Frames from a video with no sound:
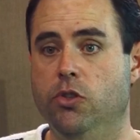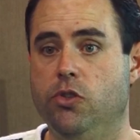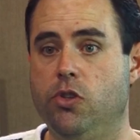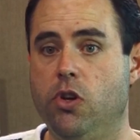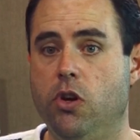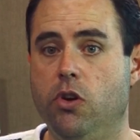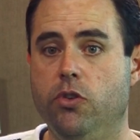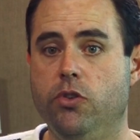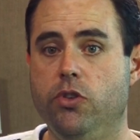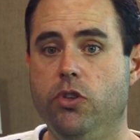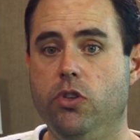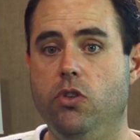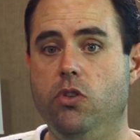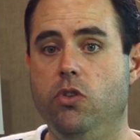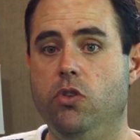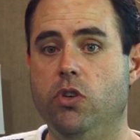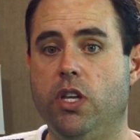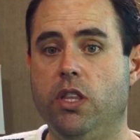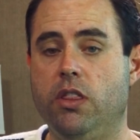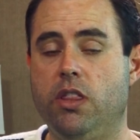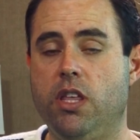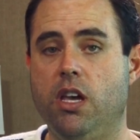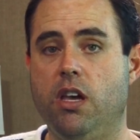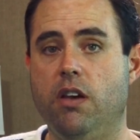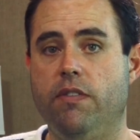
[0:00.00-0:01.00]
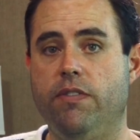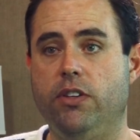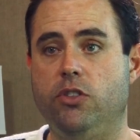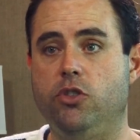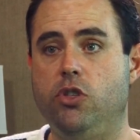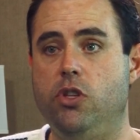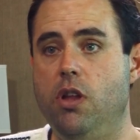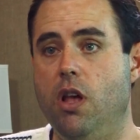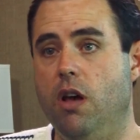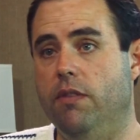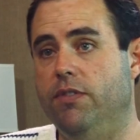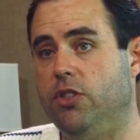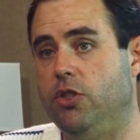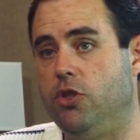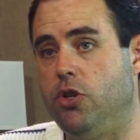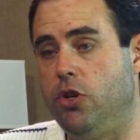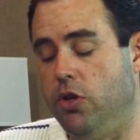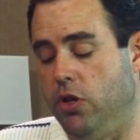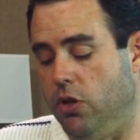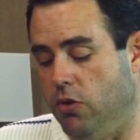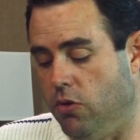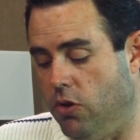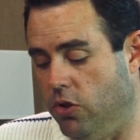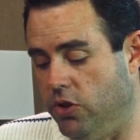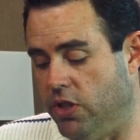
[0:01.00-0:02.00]
So you can think of a
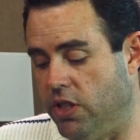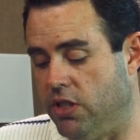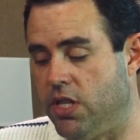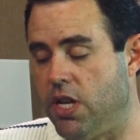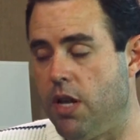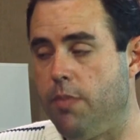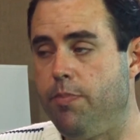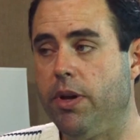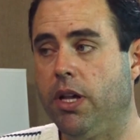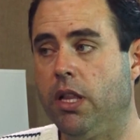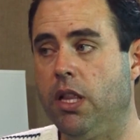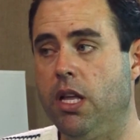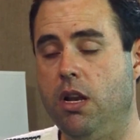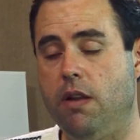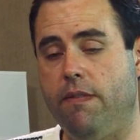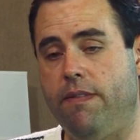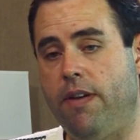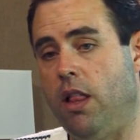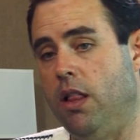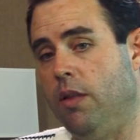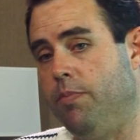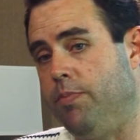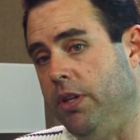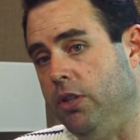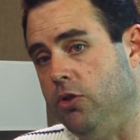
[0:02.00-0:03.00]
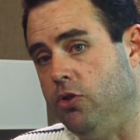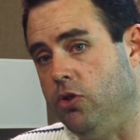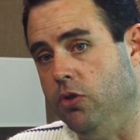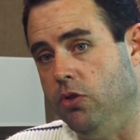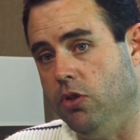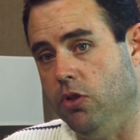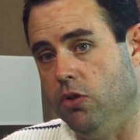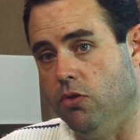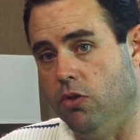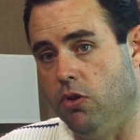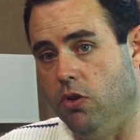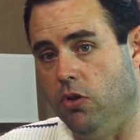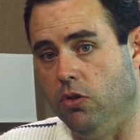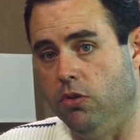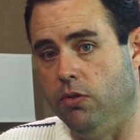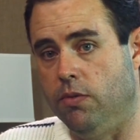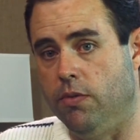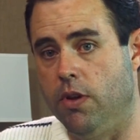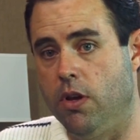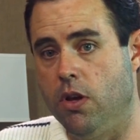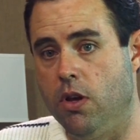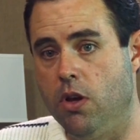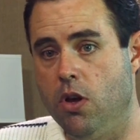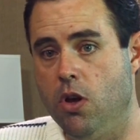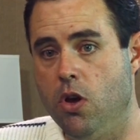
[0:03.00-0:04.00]
2-year-old, a typically developing 2-year-old,
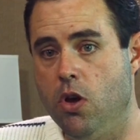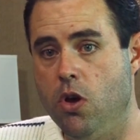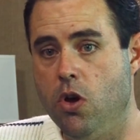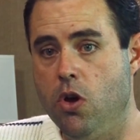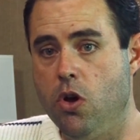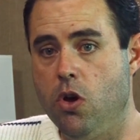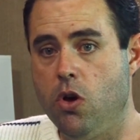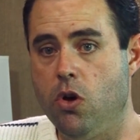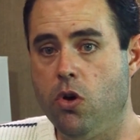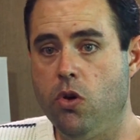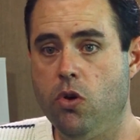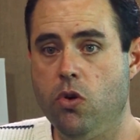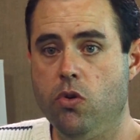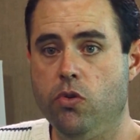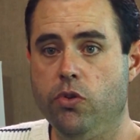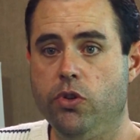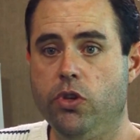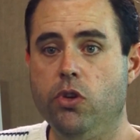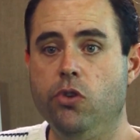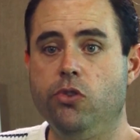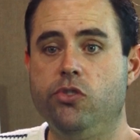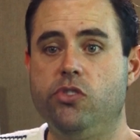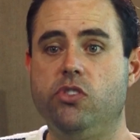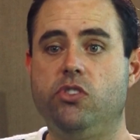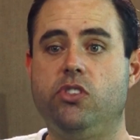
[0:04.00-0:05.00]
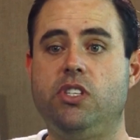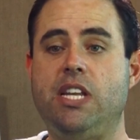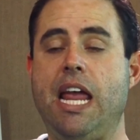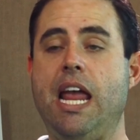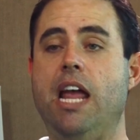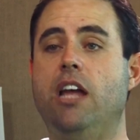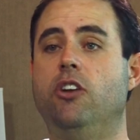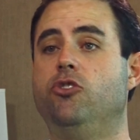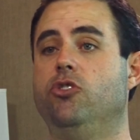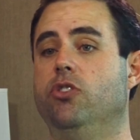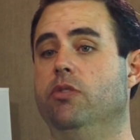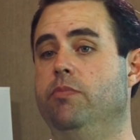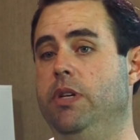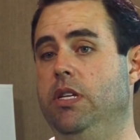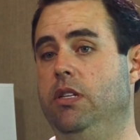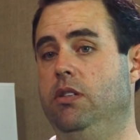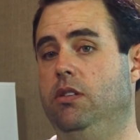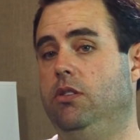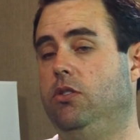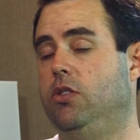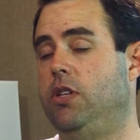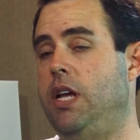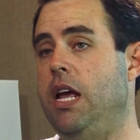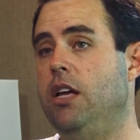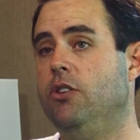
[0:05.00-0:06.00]
who uses
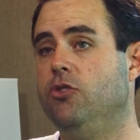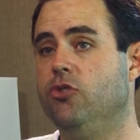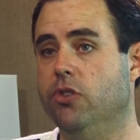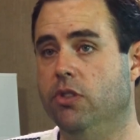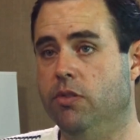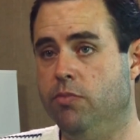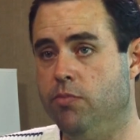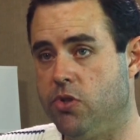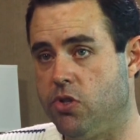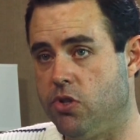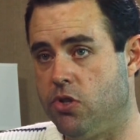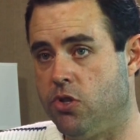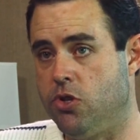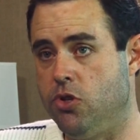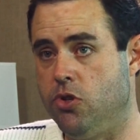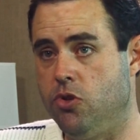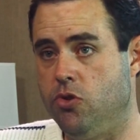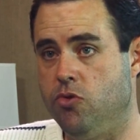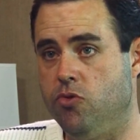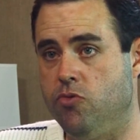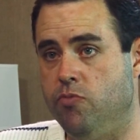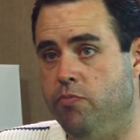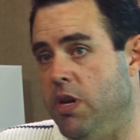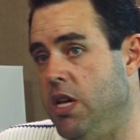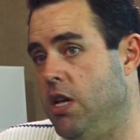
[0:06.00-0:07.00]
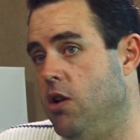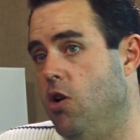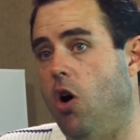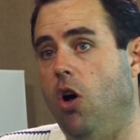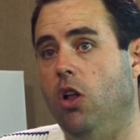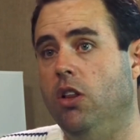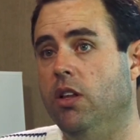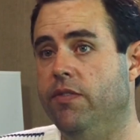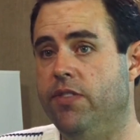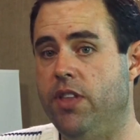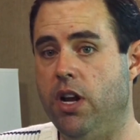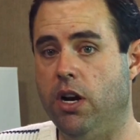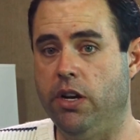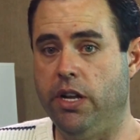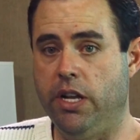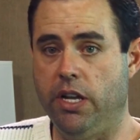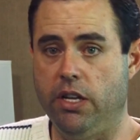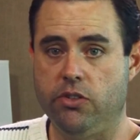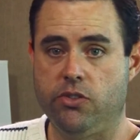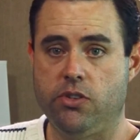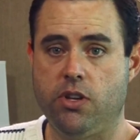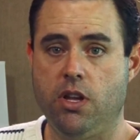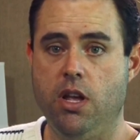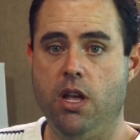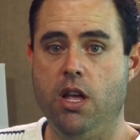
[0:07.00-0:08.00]
tantrums to meet all of their
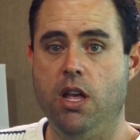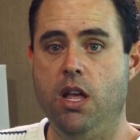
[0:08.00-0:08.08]
needs.